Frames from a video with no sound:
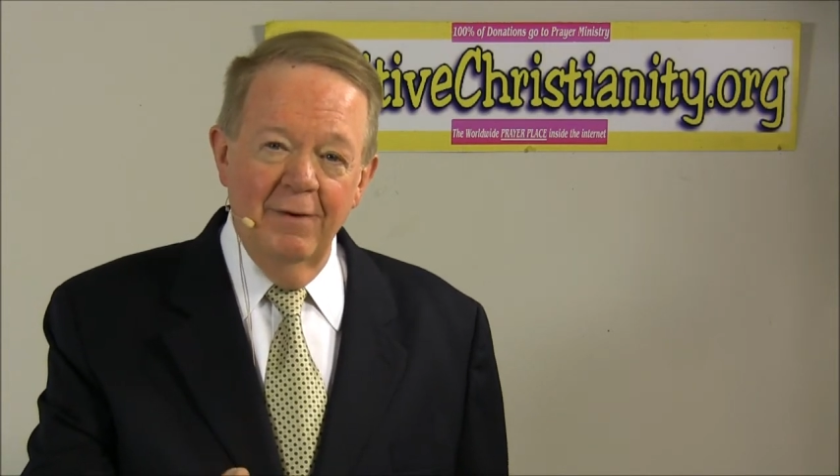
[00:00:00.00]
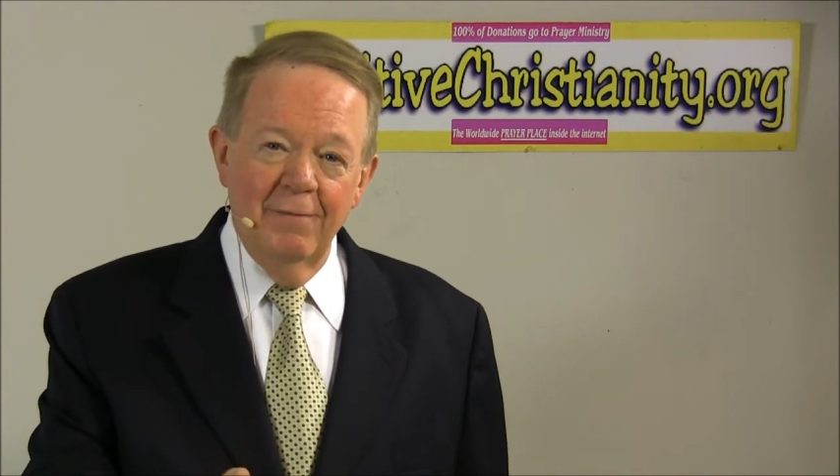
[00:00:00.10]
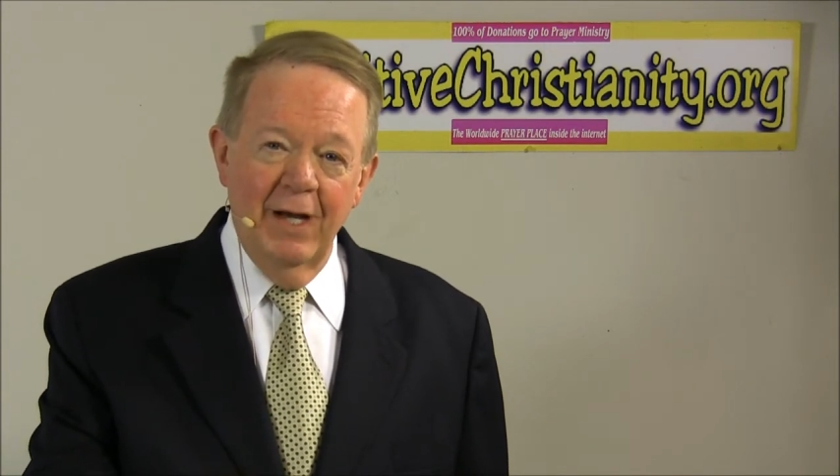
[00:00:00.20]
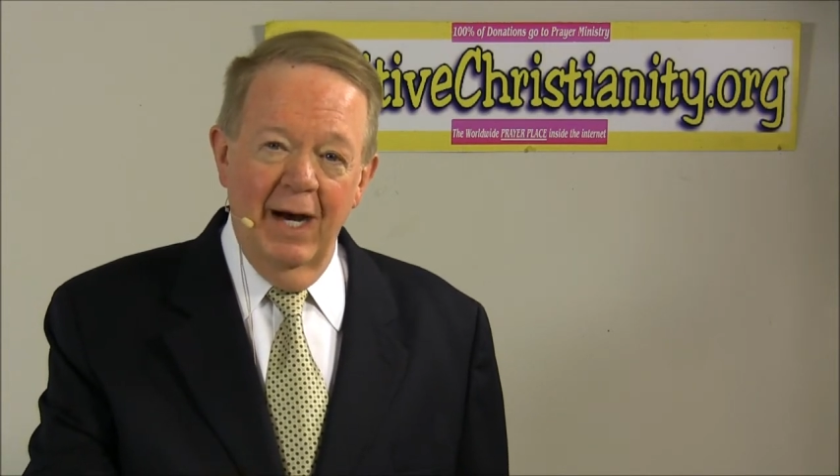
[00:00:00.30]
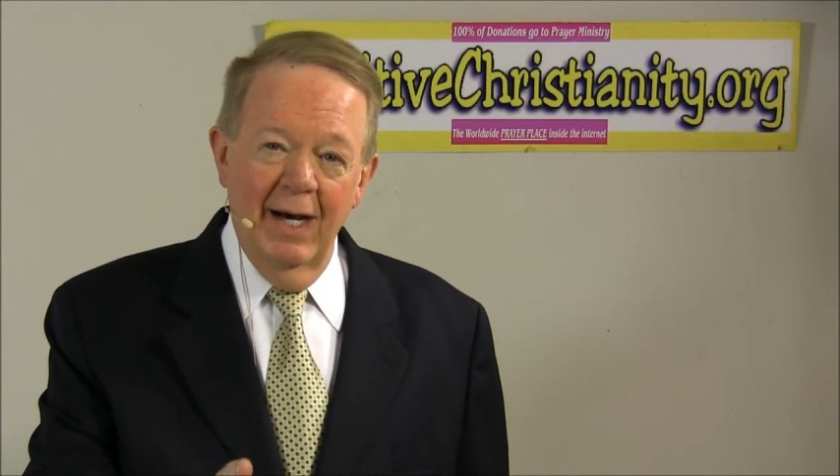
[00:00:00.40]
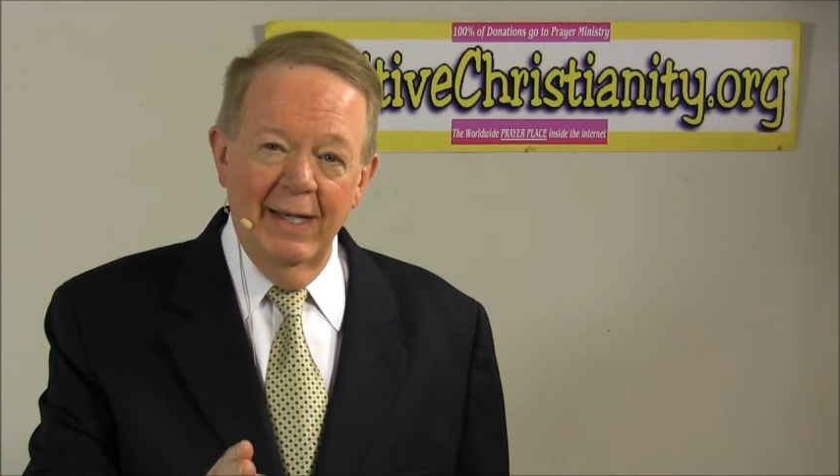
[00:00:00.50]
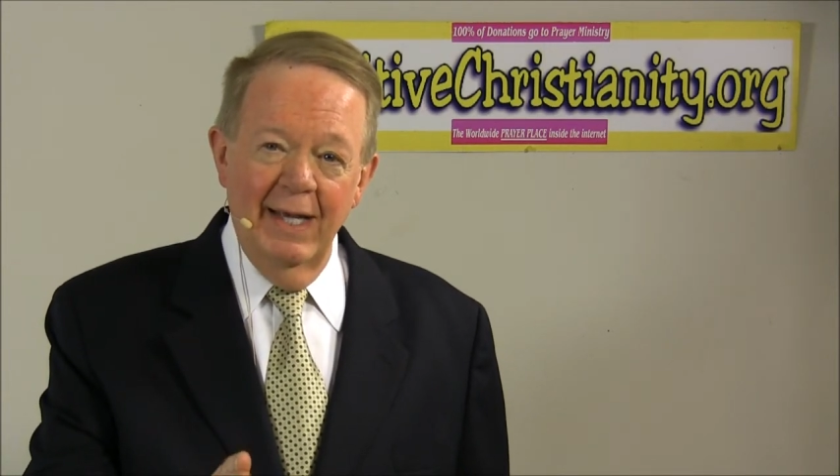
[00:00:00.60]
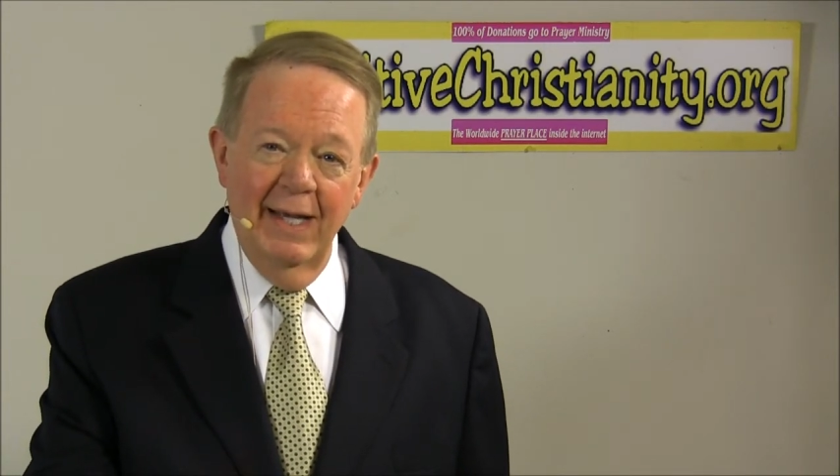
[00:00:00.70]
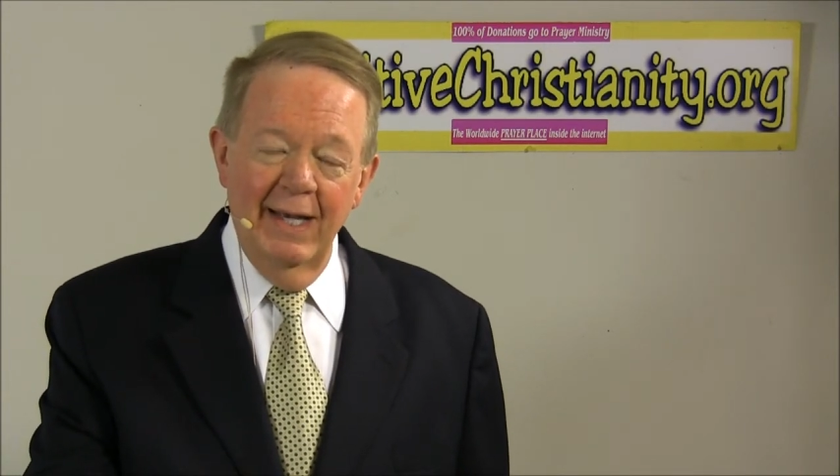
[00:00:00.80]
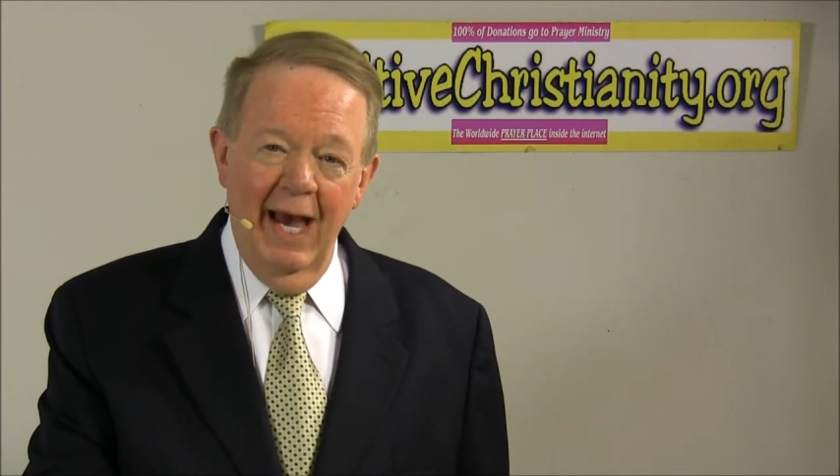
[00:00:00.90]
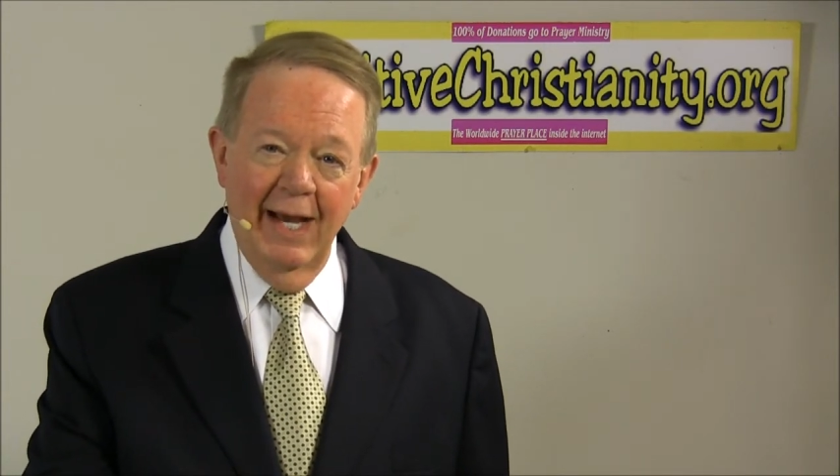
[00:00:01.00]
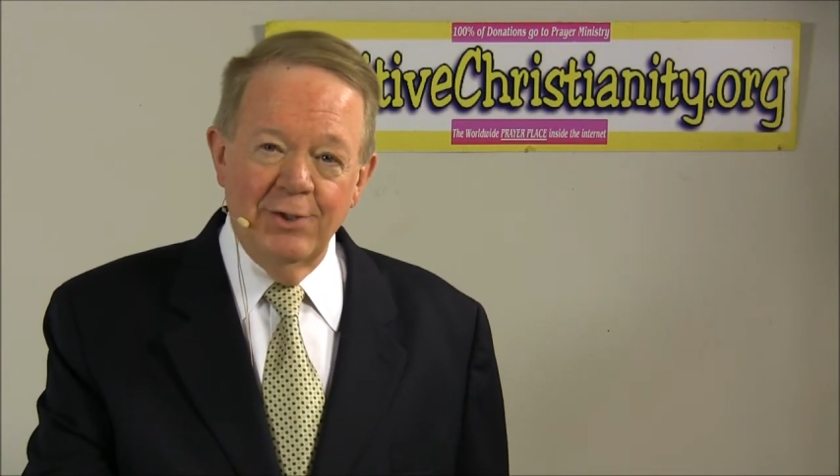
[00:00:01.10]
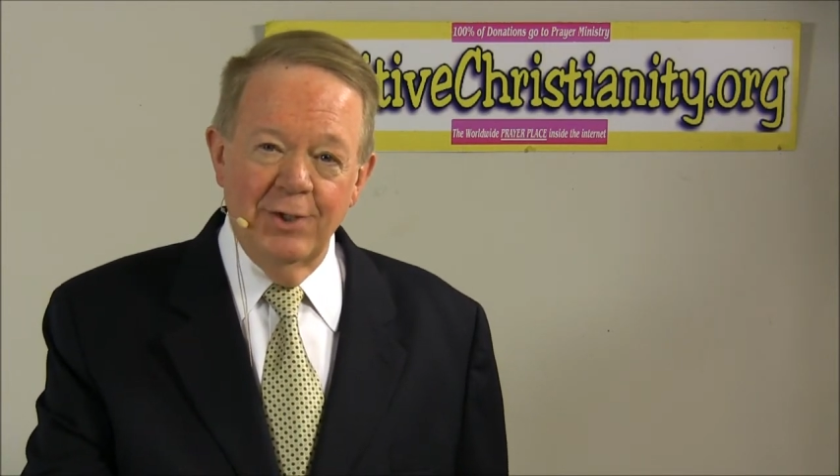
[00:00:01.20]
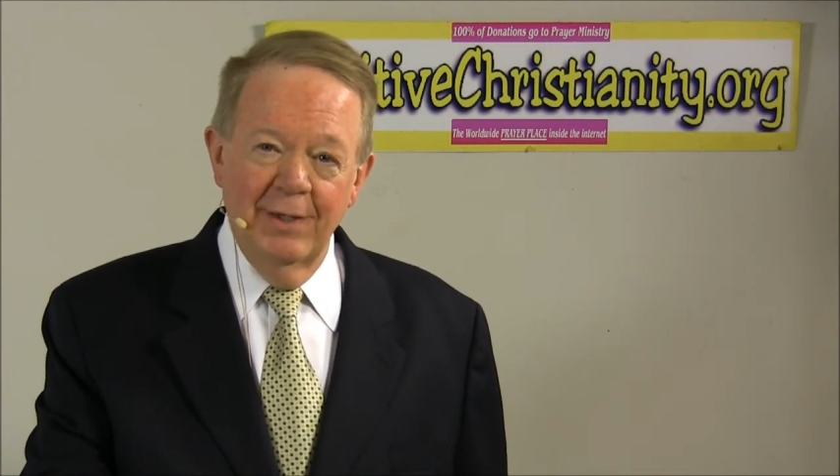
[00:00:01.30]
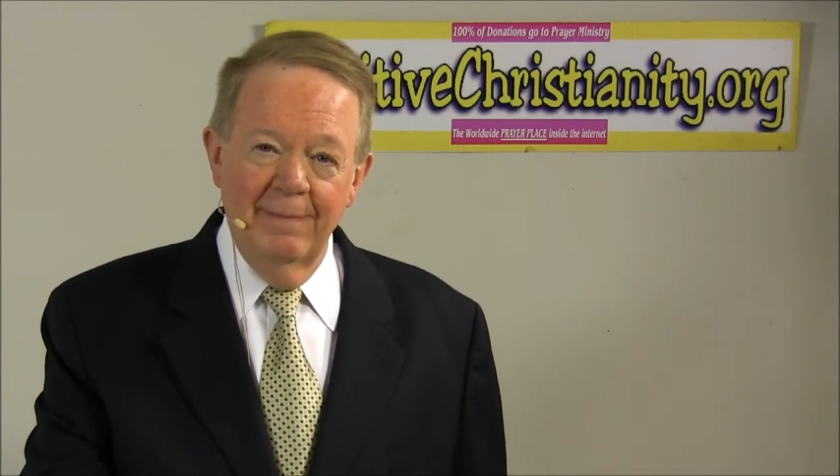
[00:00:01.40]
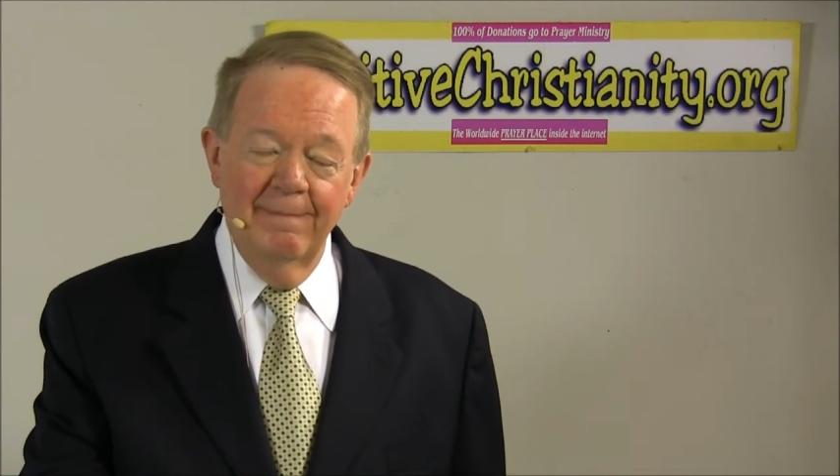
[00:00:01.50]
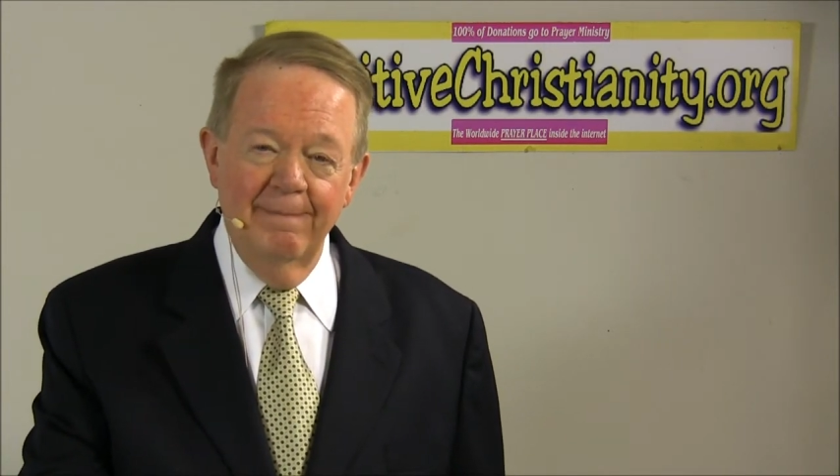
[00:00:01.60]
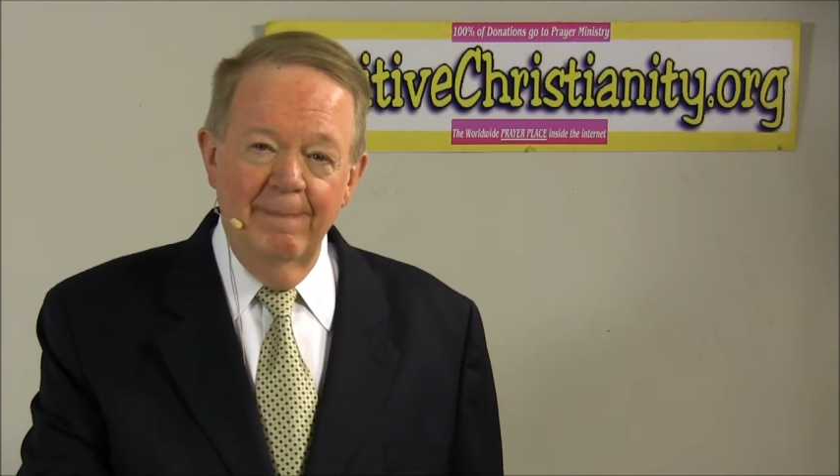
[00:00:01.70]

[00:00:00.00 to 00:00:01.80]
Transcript: of God in action.